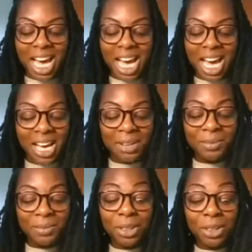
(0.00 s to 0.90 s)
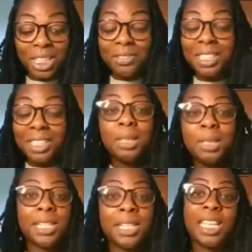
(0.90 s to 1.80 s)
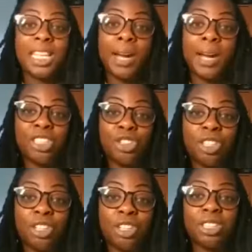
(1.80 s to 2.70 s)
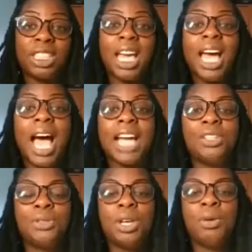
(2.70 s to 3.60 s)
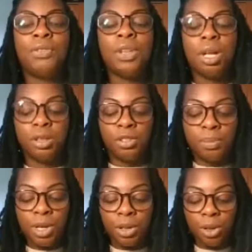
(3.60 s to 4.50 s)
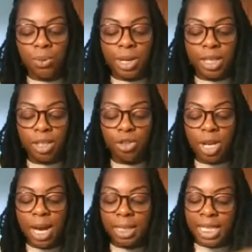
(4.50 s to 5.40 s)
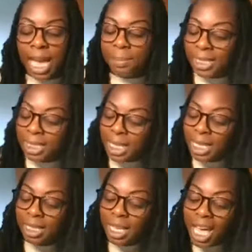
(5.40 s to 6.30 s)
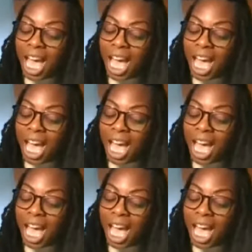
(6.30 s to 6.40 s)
Um, there are even a lot of present day practitioners. I don't know if y'all are familiar with Jon Kabat-Zinn.